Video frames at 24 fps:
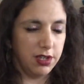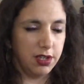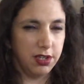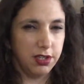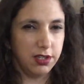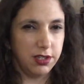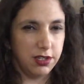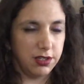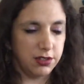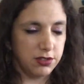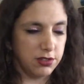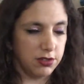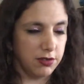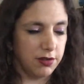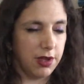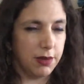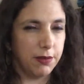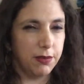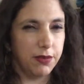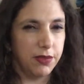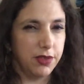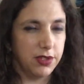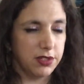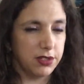
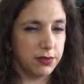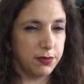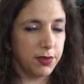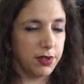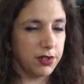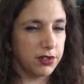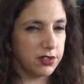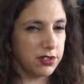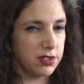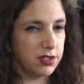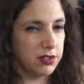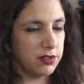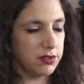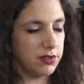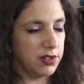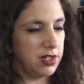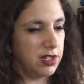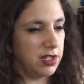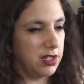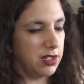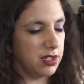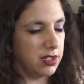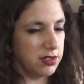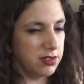interrupt this person's
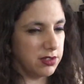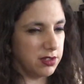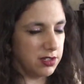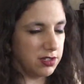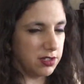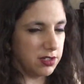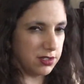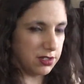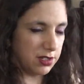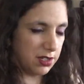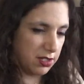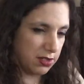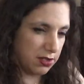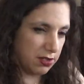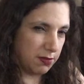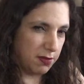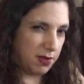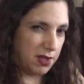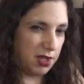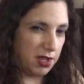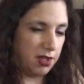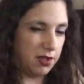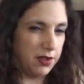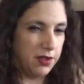reading, because it just gets
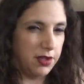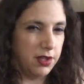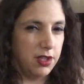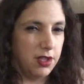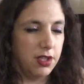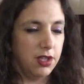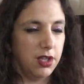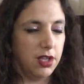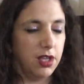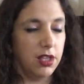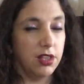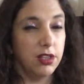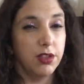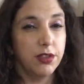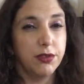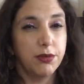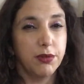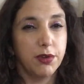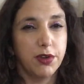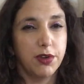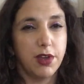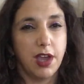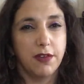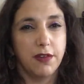me a little
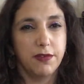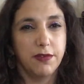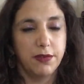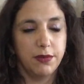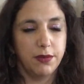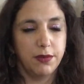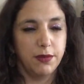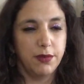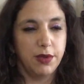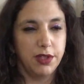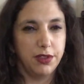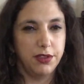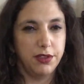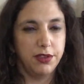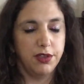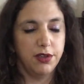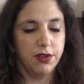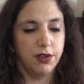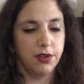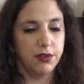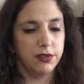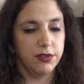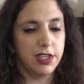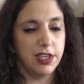thrown off with
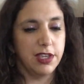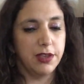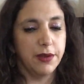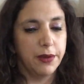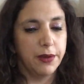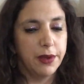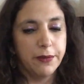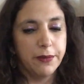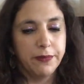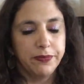your own thing.